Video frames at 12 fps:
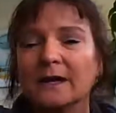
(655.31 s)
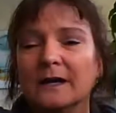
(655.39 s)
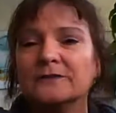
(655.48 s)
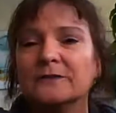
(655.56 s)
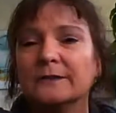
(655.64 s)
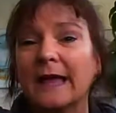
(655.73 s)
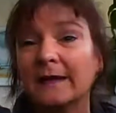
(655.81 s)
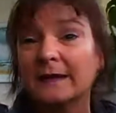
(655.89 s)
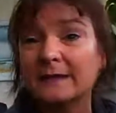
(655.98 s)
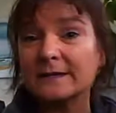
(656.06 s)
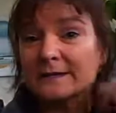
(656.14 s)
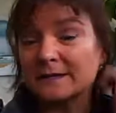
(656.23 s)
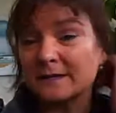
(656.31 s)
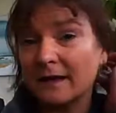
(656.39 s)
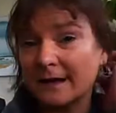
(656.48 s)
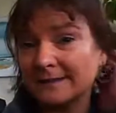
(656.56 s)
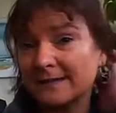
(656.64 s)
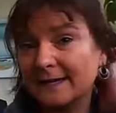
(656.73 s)
So in that case, this
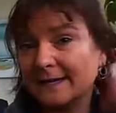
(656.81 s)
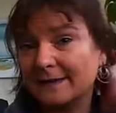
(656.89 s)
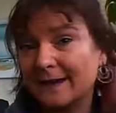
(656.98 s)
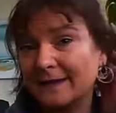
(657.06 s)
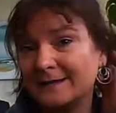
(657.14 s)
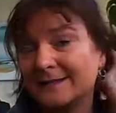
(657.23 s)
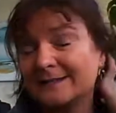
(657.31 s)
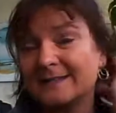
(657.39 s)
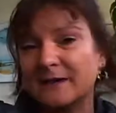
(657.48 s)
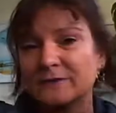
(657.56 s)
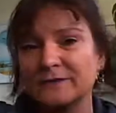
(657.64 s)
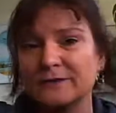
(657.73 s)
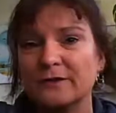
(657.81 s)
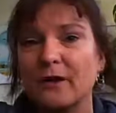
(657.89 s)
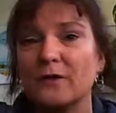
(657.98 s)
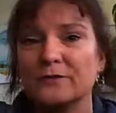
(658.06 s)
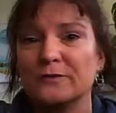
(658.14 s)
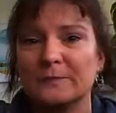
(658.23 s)
client's getting
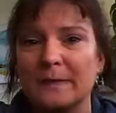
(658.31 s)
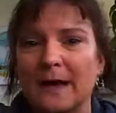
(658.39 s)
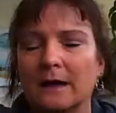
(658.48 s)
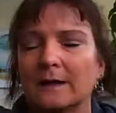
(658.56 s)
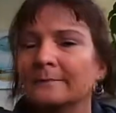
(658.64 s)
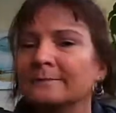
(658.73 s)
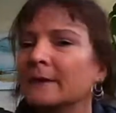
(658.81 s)
$96,000 back.